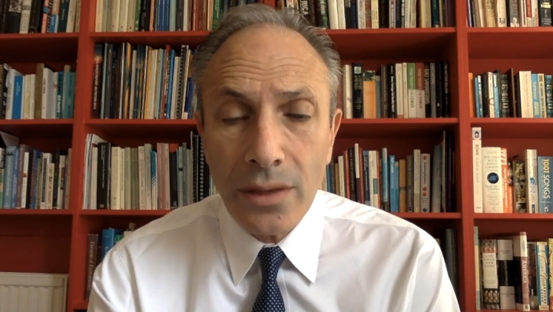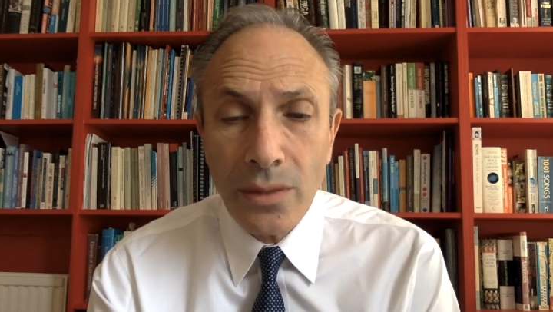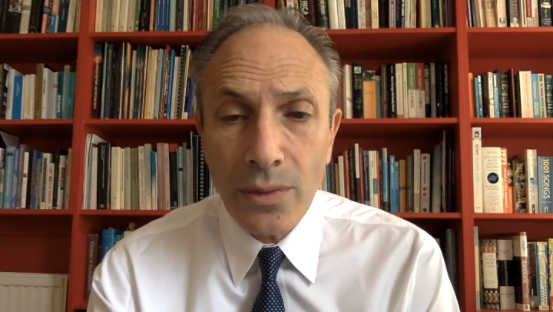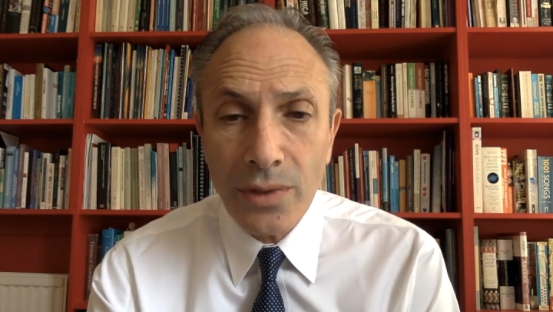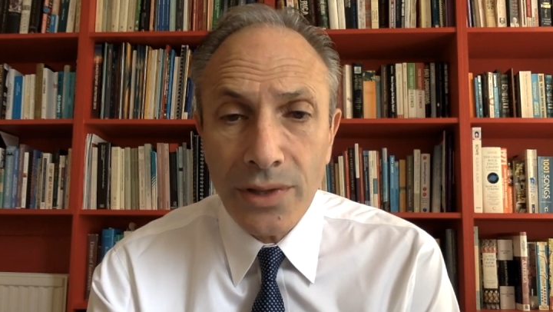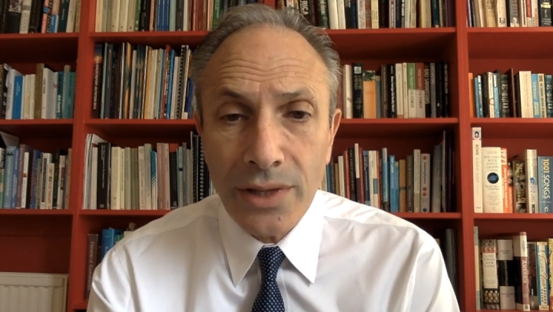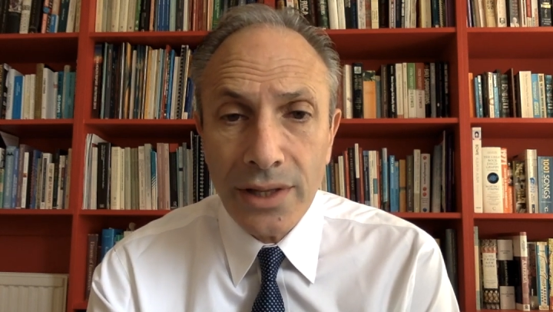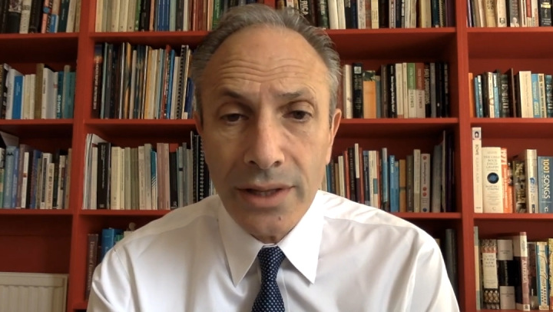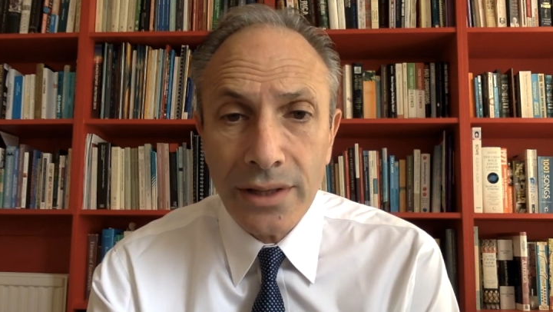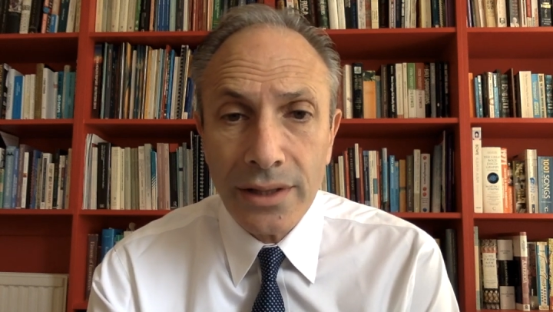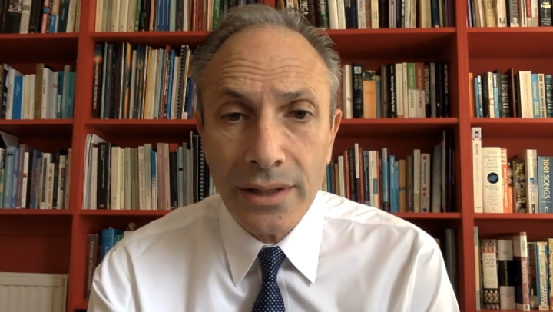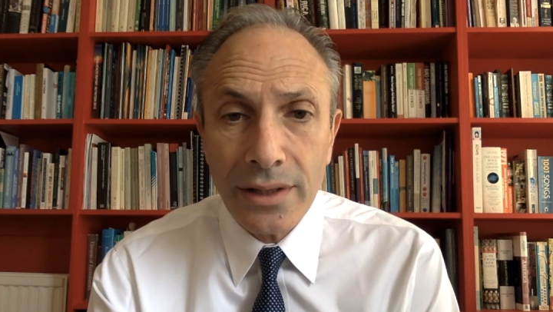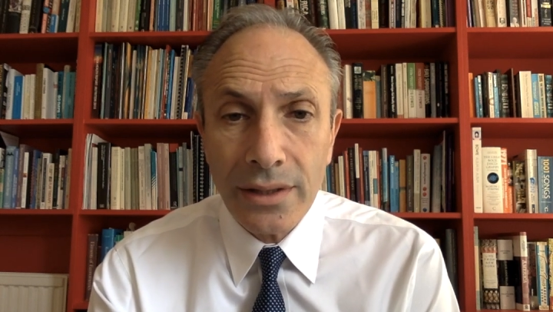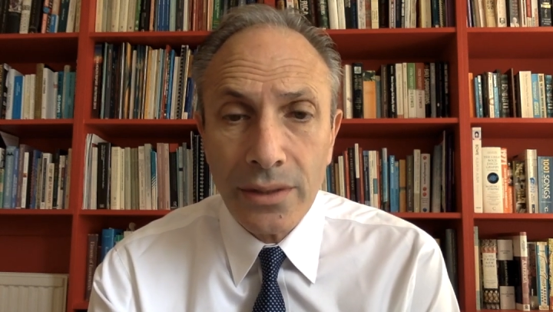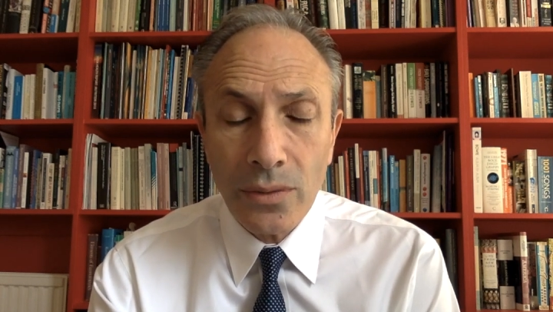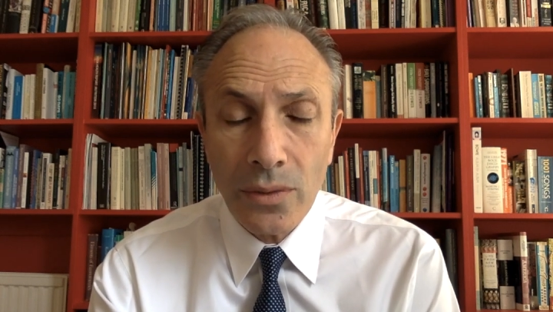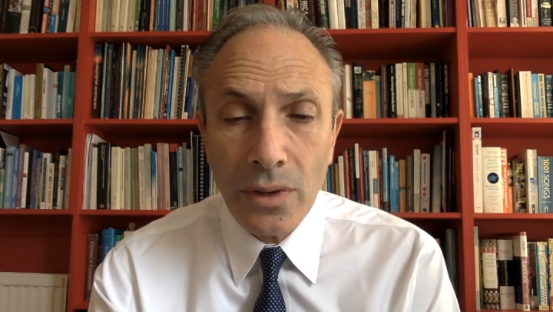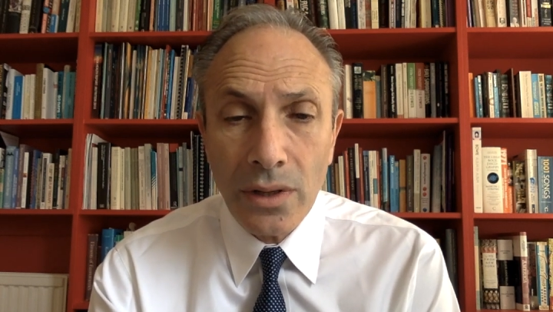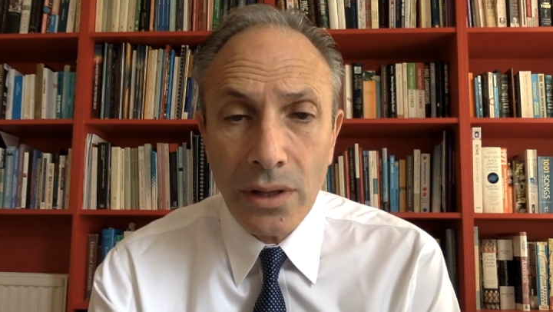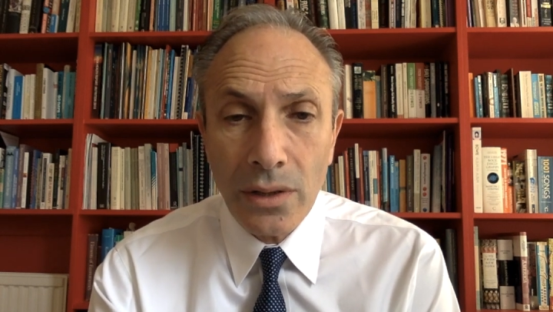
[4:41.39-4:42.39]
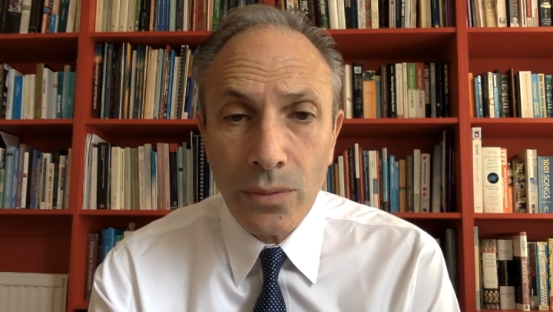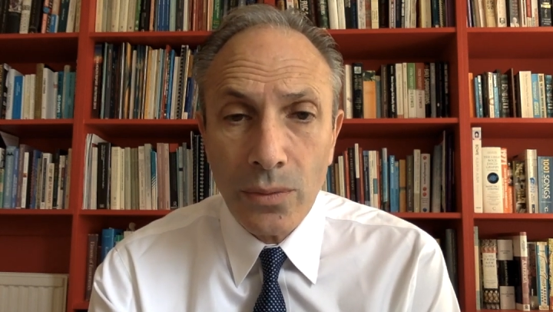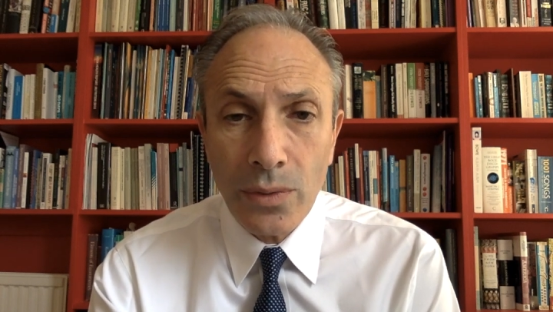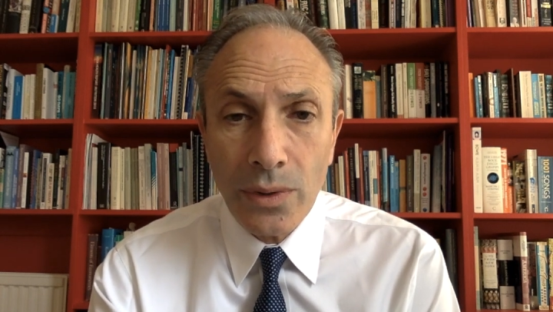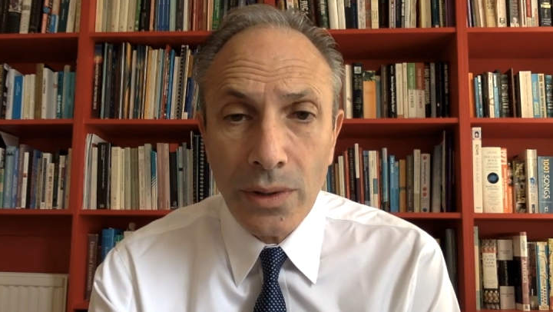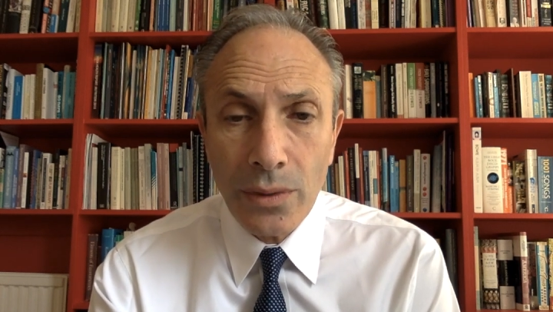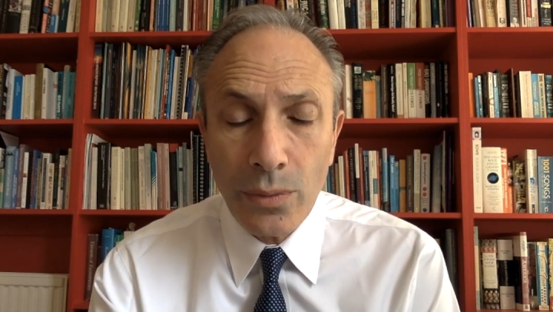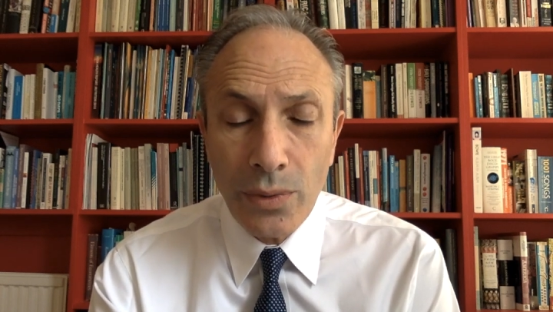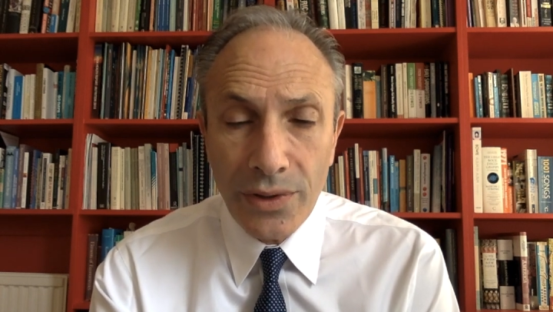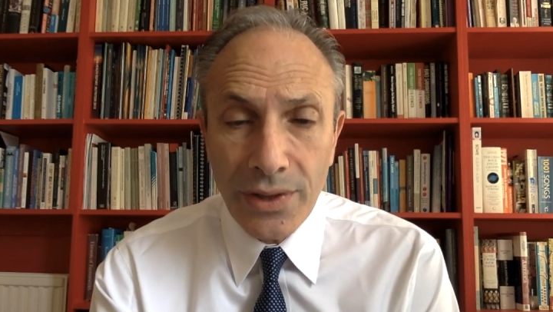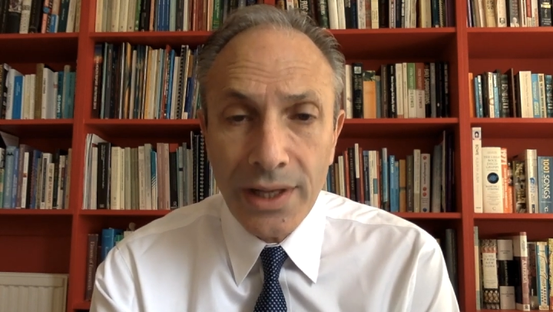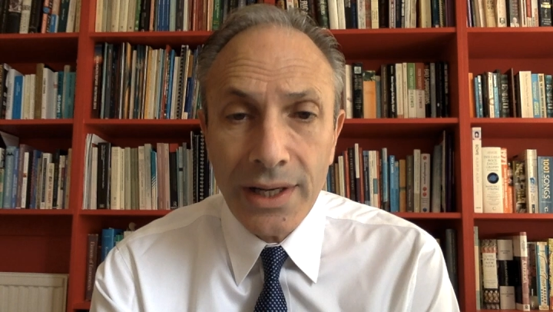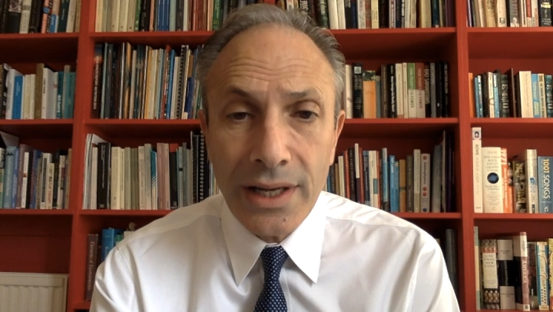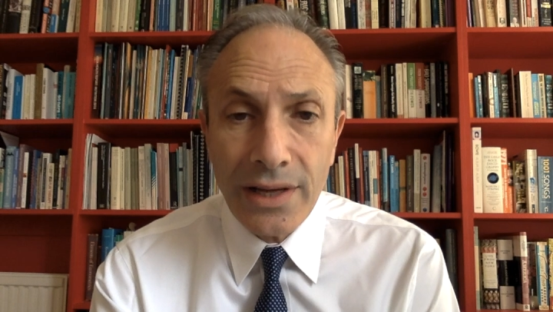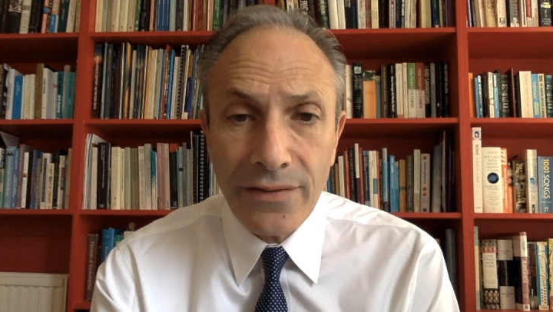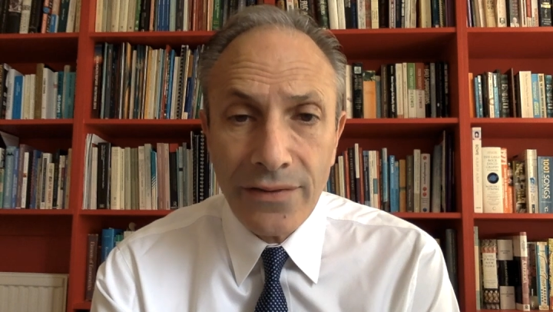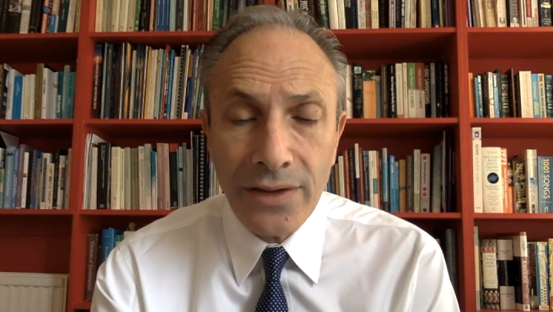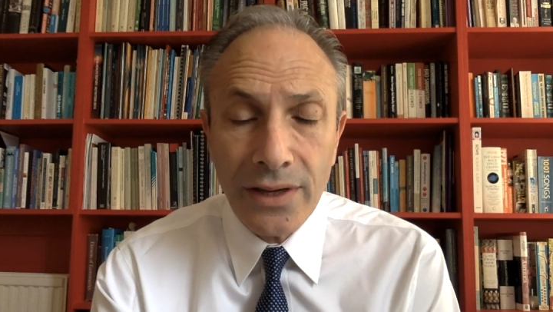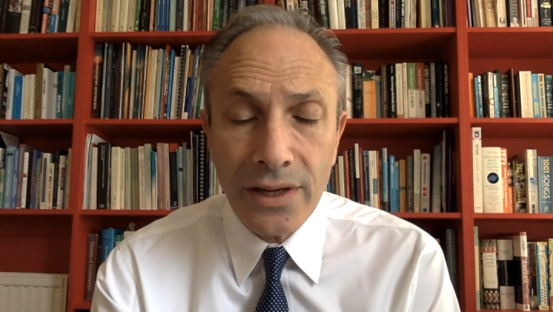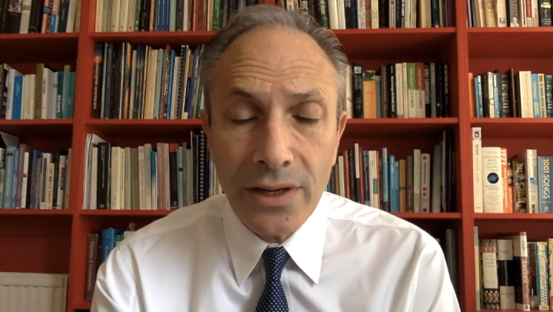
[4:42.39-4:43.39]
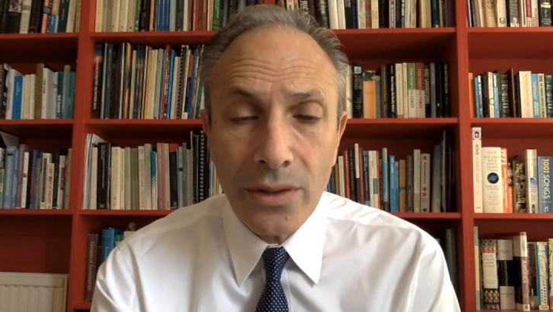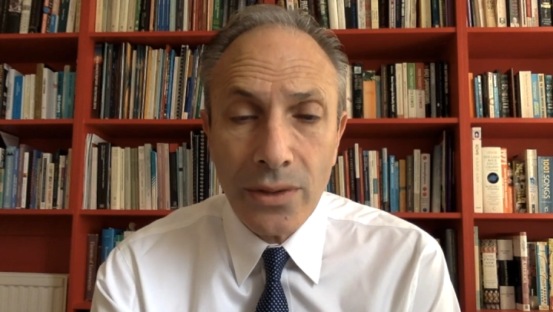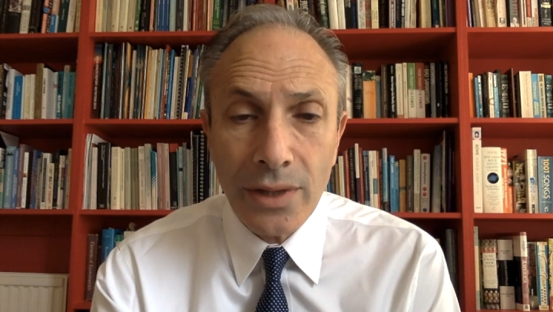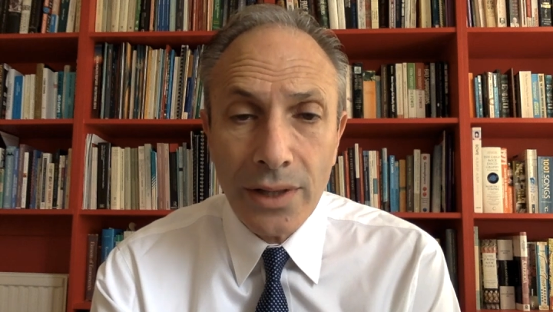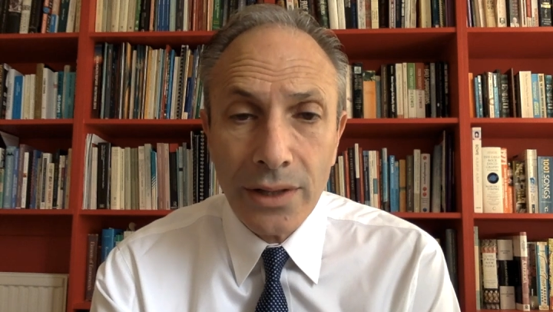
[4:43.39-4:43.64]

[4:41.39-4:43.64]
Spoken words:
within FAO